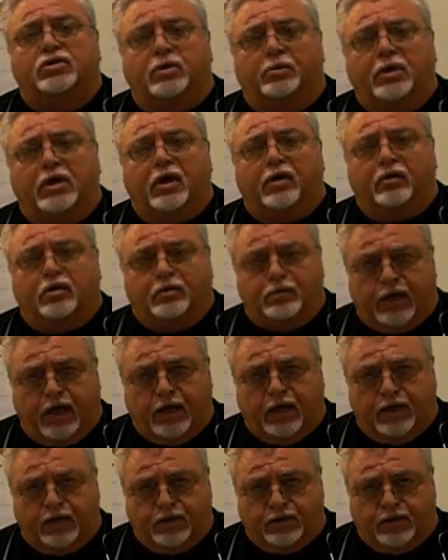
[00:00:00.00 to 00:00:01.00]
some of the other
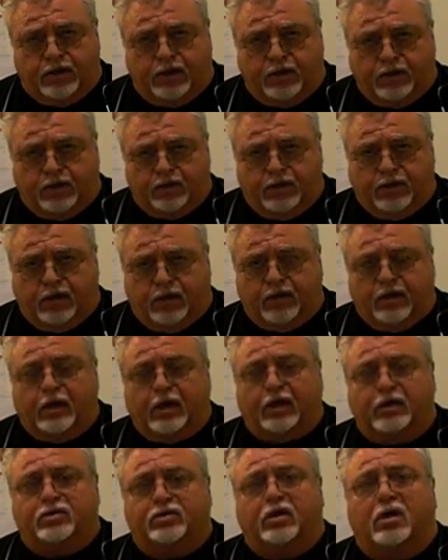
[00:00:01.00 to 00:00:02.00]
deadly diseases
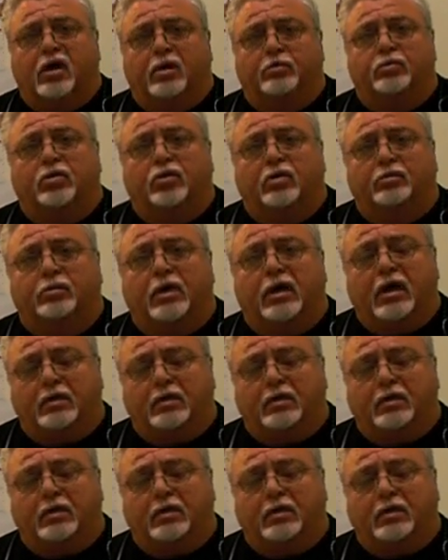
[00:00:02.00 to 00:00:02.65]
and succumb to them,